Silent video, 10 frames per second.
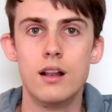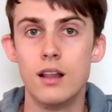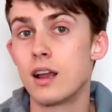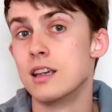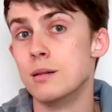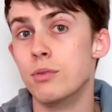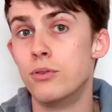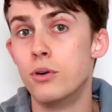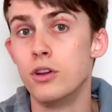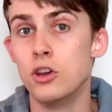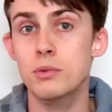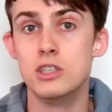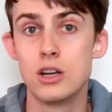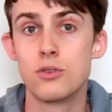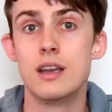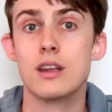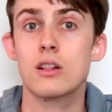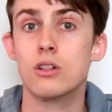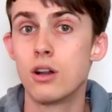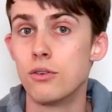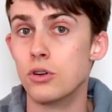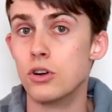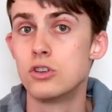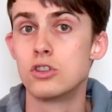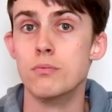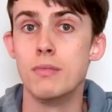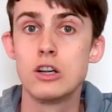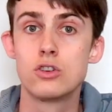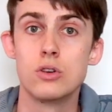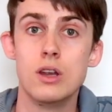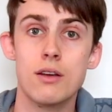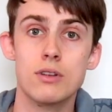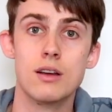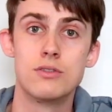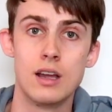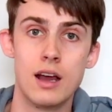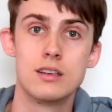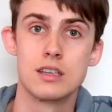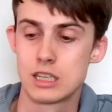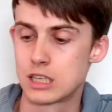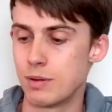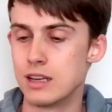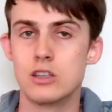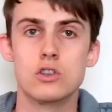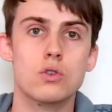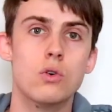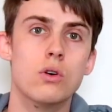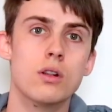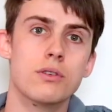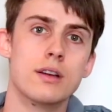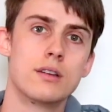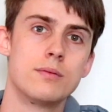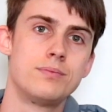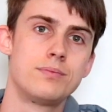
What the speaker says: Like I said before, you'll be generating a lot of footage, so make sure you have enough hard disk space to store all of it.